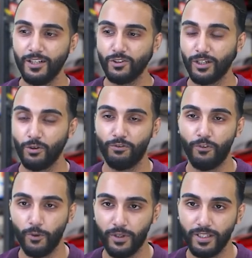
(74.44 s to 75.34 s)
try to go
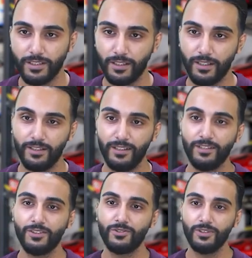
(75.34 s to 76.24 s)
forward into the
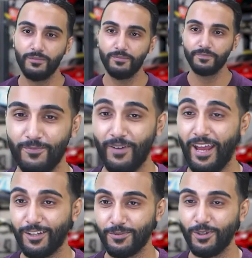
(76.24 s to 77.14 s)
industry. My
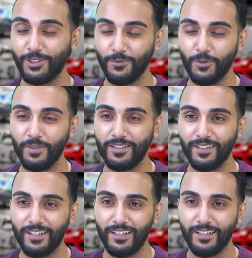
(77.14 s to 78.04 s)
aspiration would be
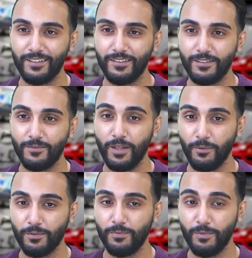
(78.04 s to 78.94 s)
to be
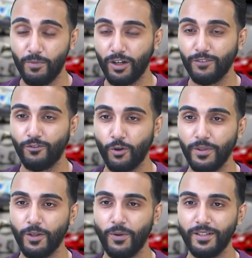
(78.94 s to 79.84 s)
able to be part of
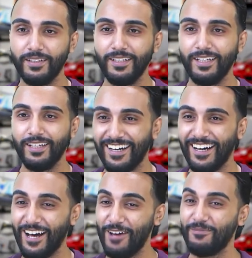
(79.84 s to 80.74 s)
Formula One.
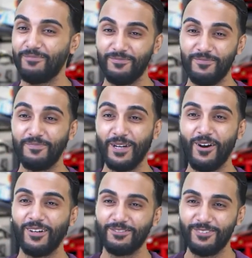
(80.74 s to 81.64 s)
I'm a big
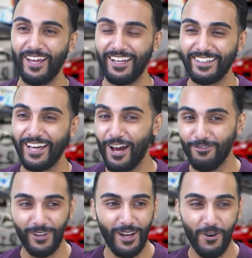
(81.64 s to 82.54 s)
Honda fanatic. I
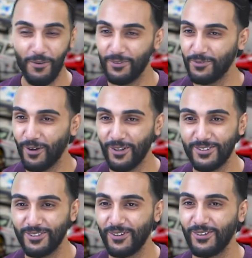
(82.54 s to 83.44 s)
have one at home as well.
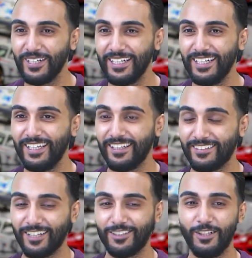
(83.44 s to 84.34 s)
So
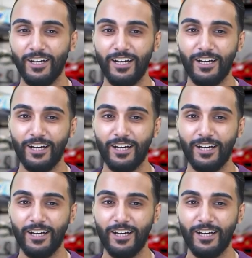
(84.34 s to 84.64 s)
that's actually